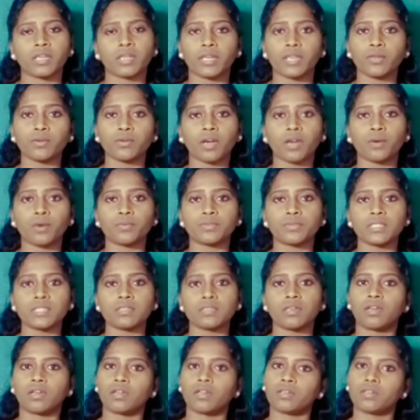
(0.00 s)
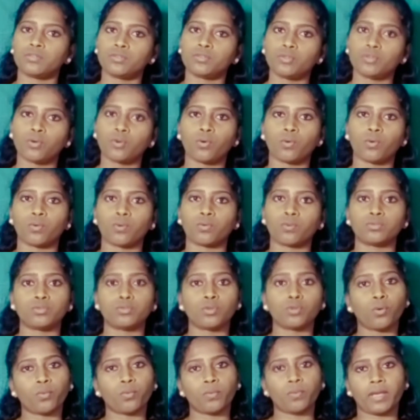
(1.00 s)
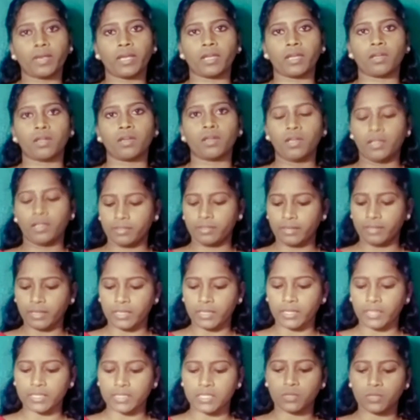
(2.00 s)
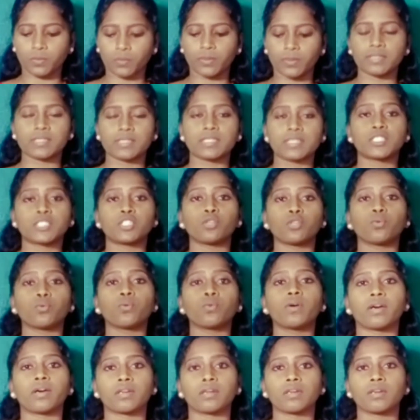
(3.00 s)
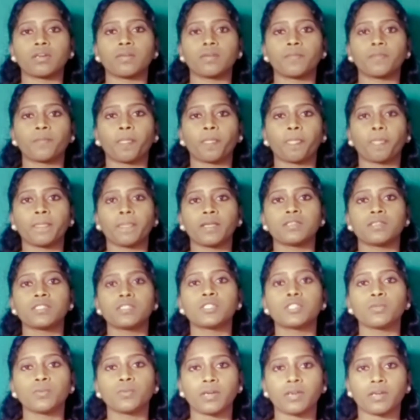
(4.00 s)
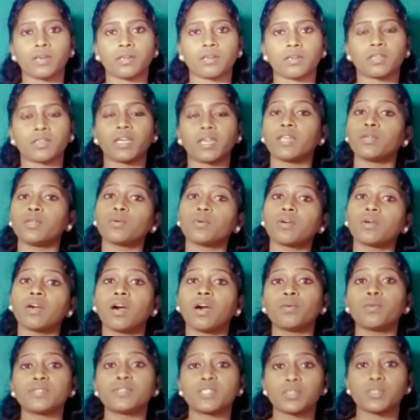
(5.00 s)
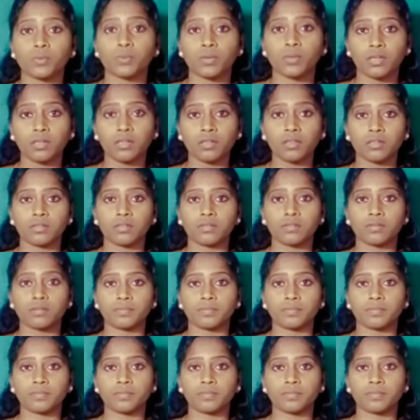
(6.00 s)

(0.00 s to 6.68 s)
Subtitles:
Can you count it? No, no way. Then next one is sugar. Sugar. Can you count sugar?